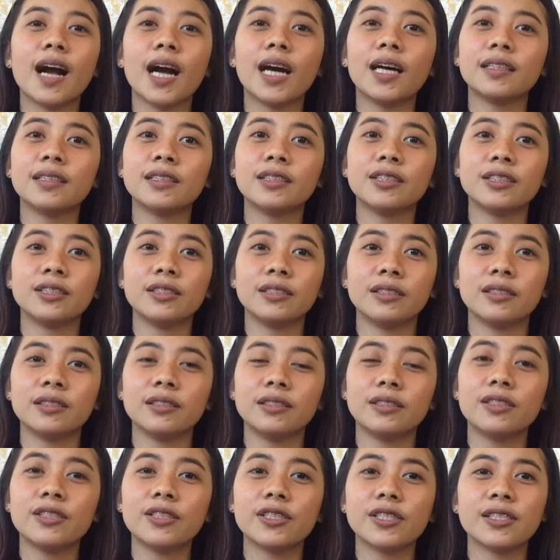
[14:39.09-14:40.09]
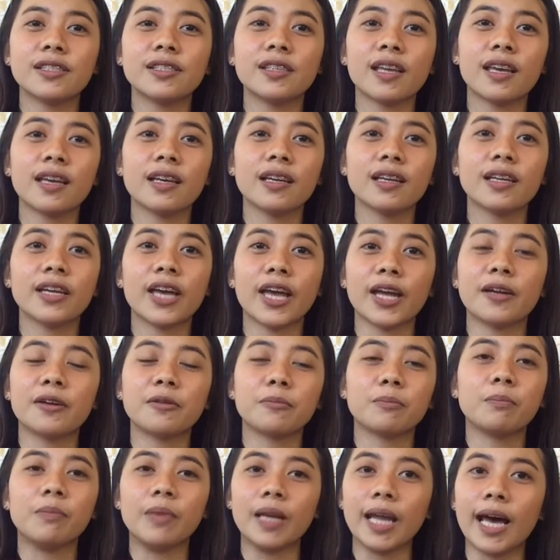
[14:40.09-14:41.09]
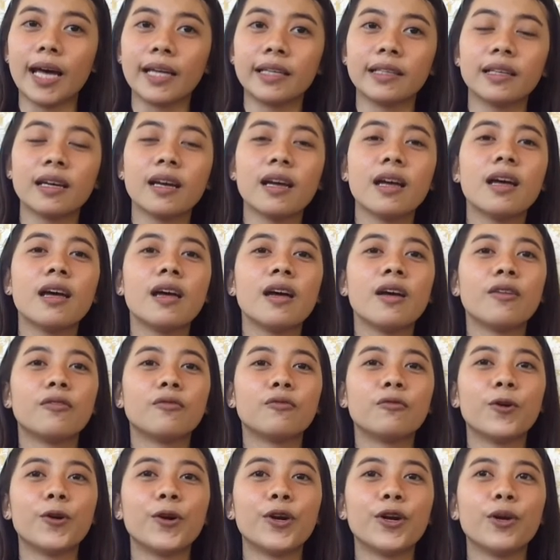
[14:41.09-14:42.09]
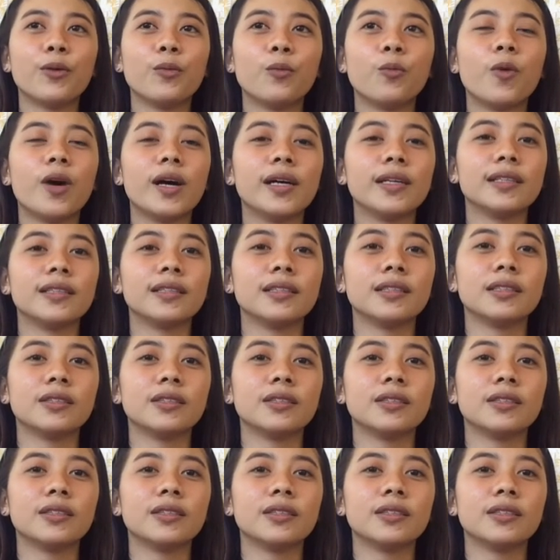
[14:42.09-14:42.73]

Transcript: a nursing care plan for one